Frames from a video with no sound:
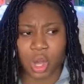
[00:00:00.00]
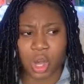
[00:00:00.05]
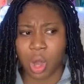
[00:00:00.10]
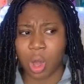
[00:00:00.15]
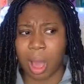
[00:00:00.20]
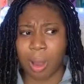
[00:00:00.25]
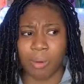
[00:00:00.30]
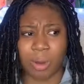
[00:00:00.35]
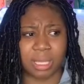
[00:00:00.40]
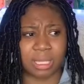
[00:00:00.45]

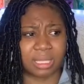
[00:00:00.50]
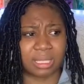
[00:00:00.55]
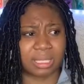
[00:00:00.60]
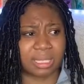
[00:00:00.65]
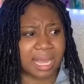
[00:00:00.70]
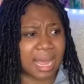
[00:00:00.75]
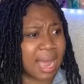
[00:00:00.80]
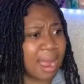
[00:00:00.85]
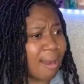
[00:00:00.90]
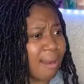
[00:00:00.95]
I was
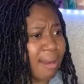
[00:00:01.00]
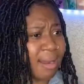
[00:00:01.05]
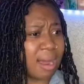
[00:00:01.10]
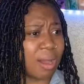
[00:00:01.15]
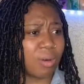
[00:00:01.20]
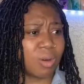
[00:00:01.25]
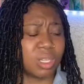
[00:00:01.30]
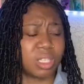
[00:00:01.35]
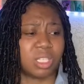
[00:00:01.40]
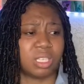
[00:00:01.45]
there and I
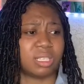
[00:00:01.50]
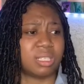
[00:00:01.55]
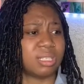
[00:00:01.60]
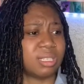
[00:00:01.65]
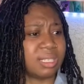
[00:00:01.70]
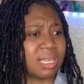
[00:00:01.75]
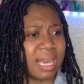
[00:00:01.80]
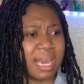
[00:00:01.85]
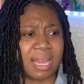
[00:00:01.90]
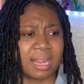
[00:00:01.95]
was just
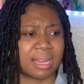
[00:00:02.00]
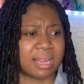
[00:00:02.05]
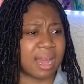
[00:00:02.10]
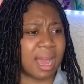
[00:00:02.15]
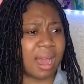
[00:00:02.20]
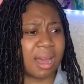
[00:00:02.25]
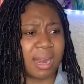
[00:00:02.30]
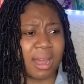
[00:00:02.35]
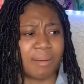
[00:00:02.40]
sitting down.